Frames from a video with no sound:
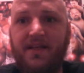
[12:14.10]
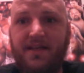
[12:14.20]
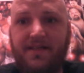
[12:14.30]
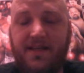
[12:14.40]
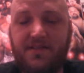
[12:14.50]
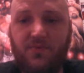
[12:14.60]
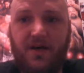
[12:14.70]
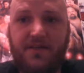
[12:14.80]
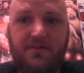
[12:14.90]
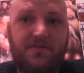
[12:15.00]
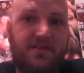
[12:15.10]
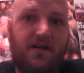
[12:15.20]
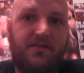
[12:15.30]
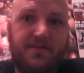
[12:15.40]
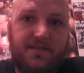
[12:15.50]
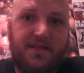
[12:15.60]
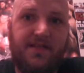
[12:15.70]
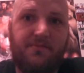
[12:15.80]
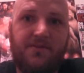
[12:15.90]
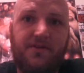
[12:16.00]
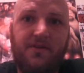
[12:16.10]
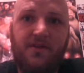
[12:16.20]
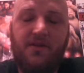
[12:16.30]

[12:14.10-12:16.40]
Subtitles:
And that's why you saw the segment